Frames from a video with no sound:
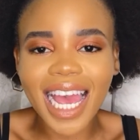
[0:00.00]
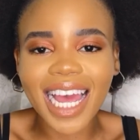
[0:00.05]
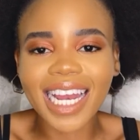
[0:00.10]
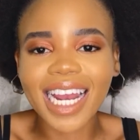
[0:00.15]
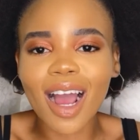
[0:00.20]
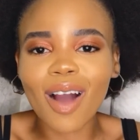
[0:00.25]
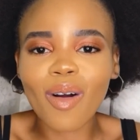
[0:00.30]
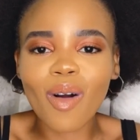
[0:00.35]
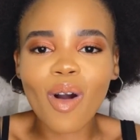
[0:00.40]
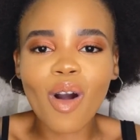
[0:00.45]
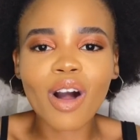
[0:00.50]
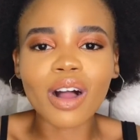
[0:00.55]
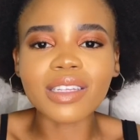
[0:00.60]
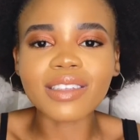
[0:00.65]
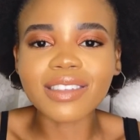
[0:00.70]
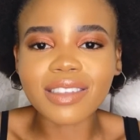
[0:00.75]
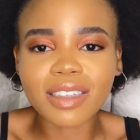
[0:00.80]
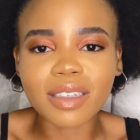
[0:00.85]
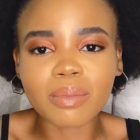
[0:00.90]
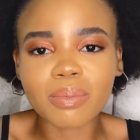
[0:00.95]
and our
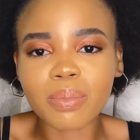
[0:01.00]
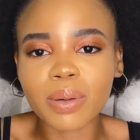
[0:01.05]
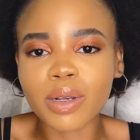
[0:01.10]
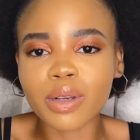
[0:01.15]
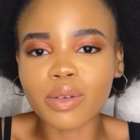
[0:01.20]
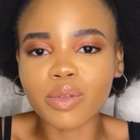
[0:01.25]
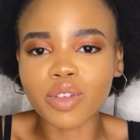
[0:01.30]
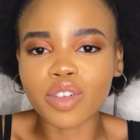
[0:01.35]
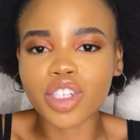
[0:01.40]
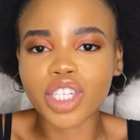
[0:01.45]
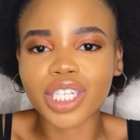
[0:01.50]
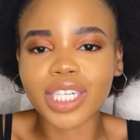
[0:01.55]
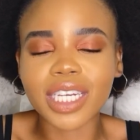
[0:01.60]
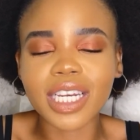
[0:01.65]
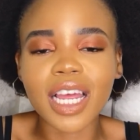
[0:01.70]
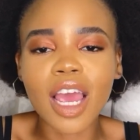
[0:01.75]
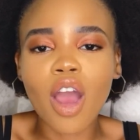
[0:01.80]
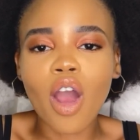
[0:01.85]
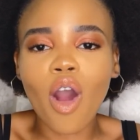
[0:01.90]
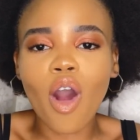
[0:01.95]
constant pollution